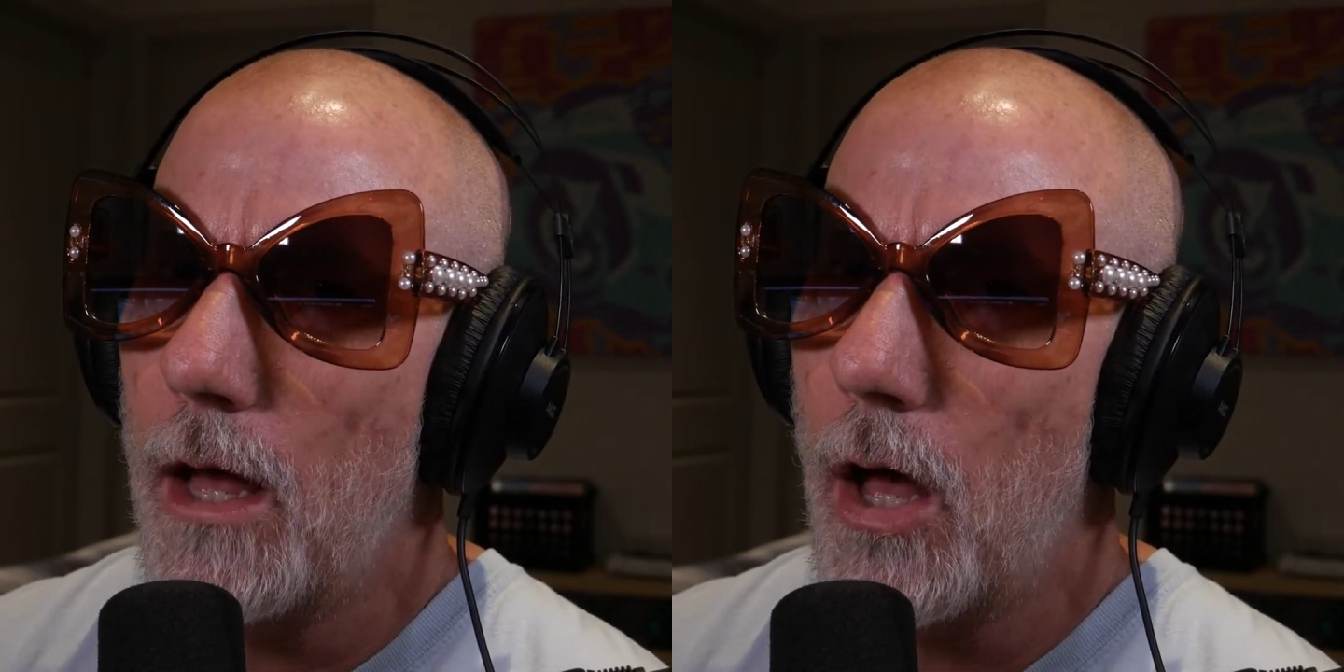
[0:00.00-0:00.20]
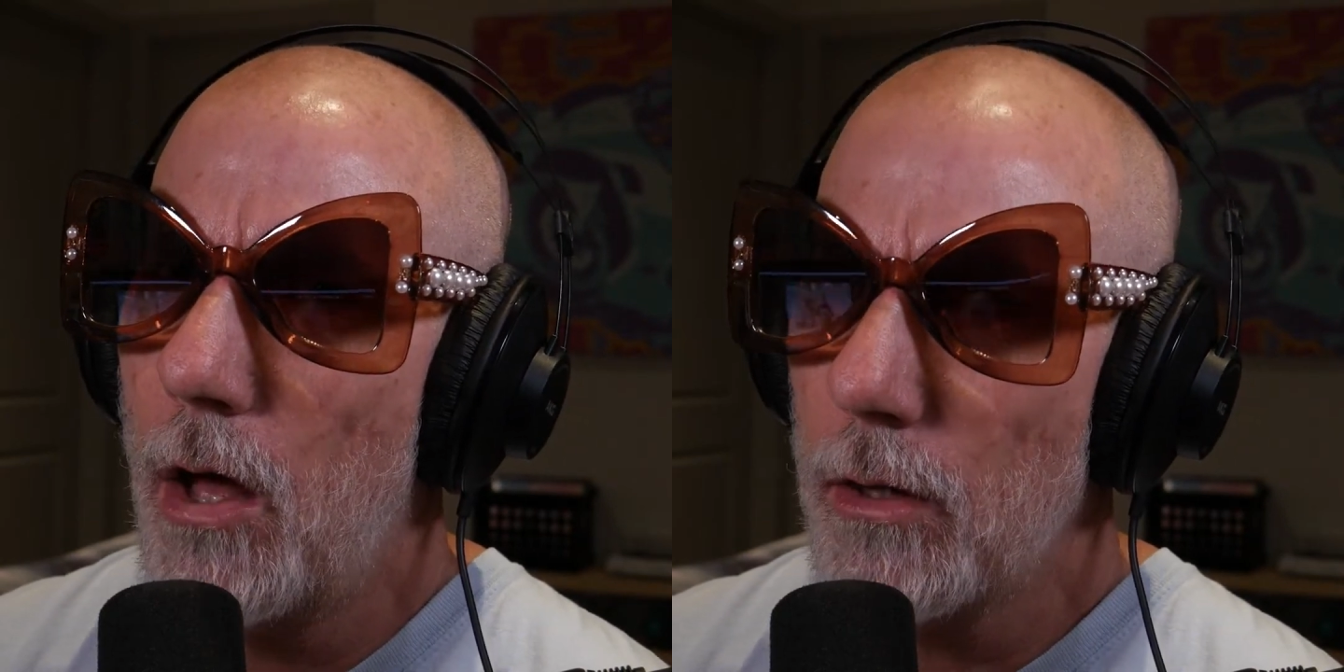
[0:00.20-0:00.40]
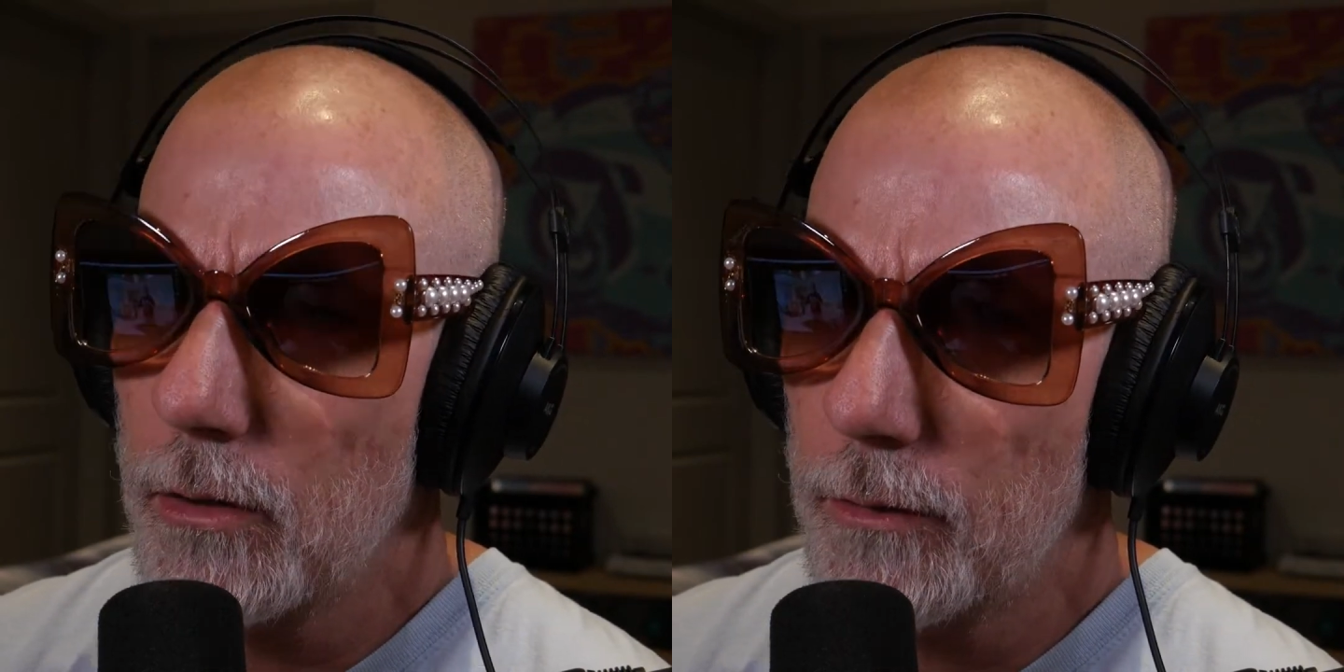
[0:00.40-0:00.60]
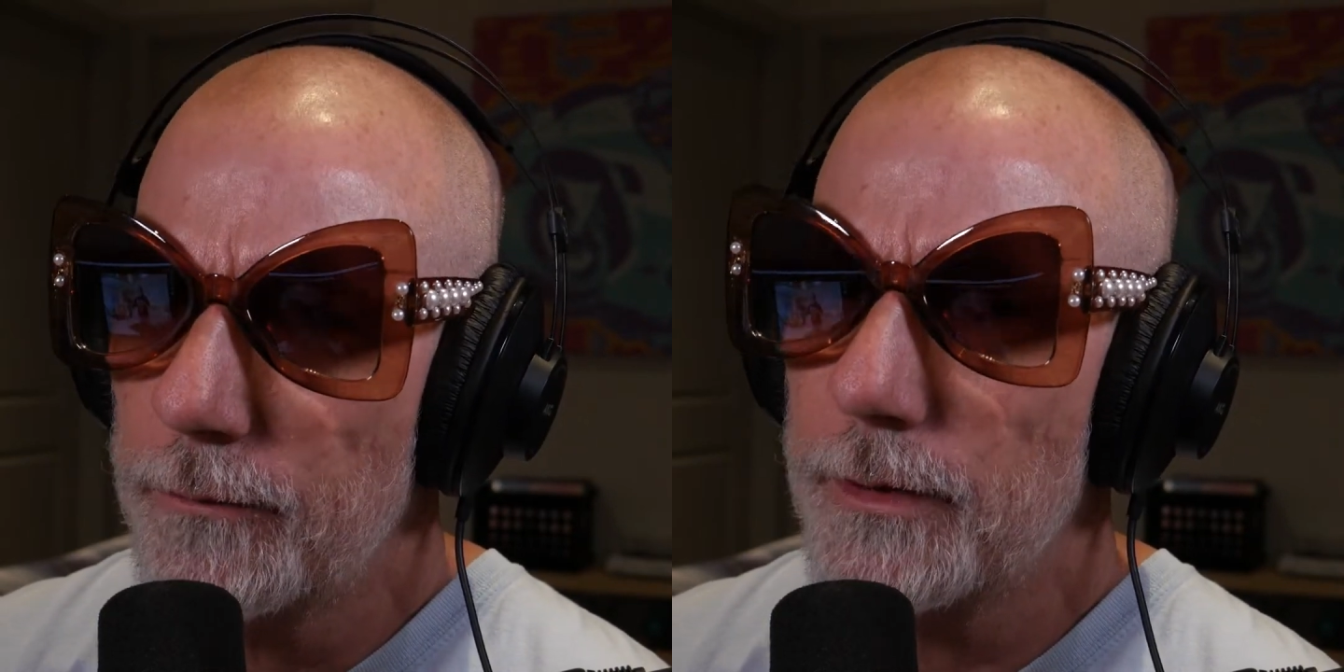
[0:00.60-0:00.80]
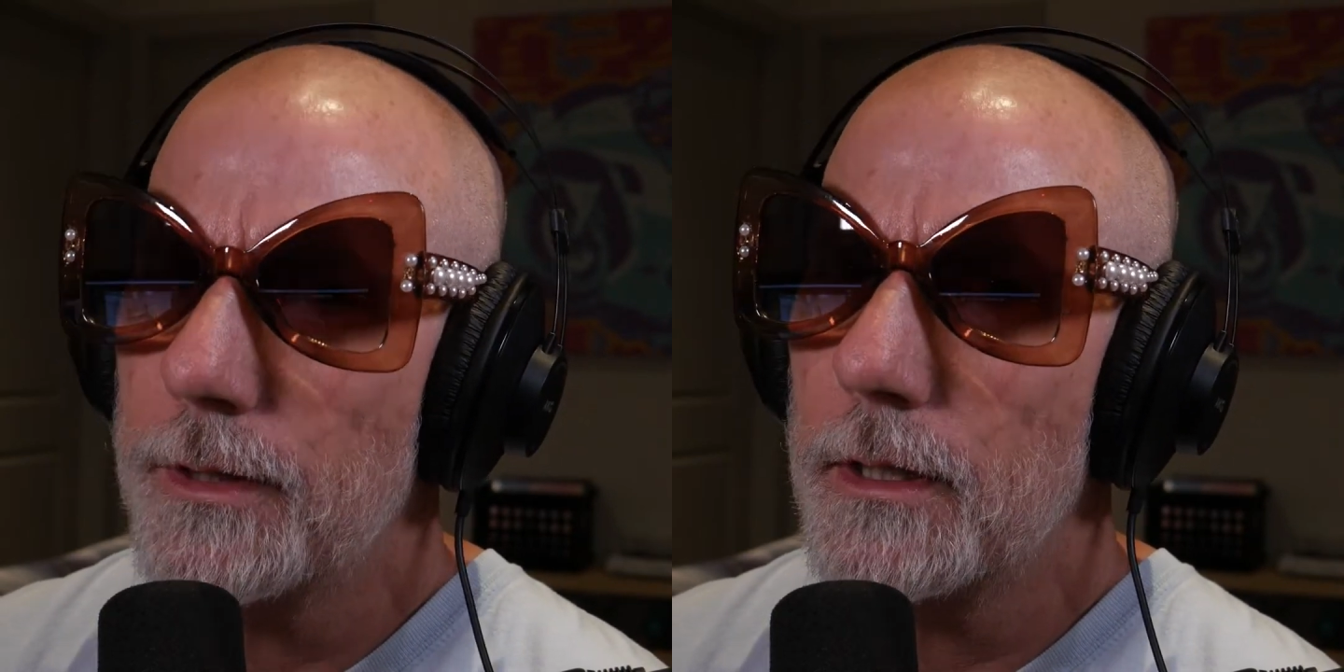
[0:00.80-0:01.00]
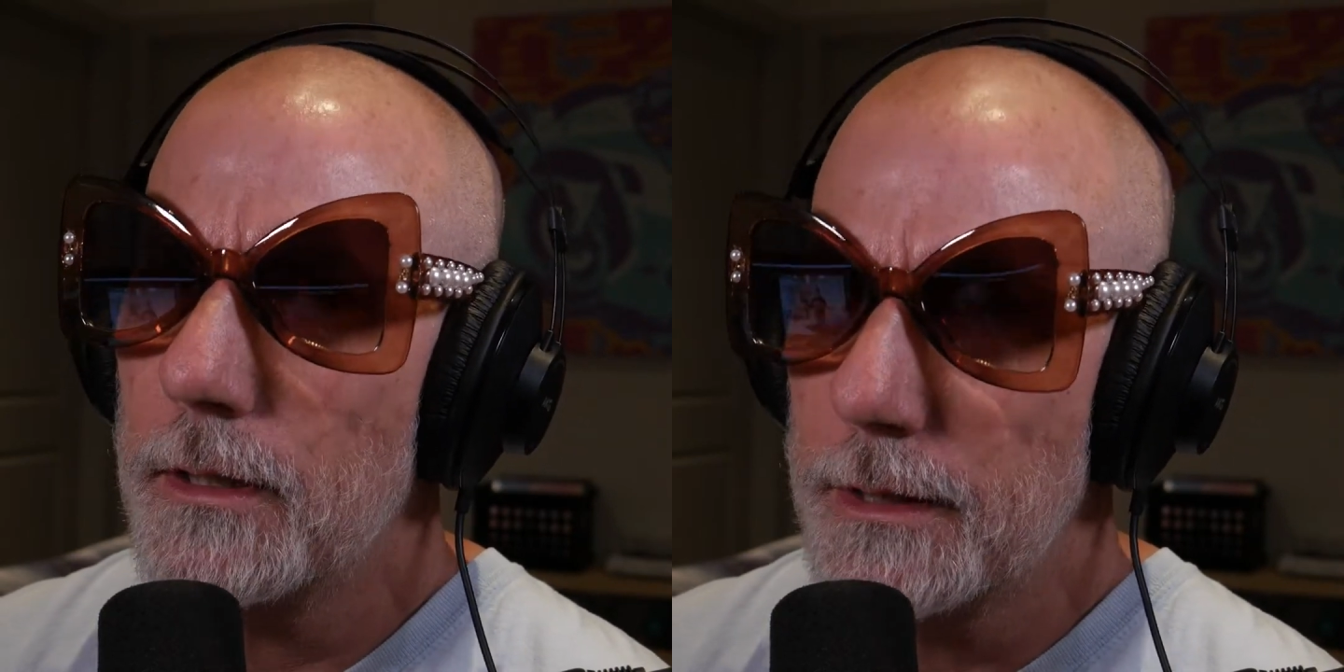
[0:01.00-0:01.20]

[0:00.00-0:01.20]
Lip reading: all over the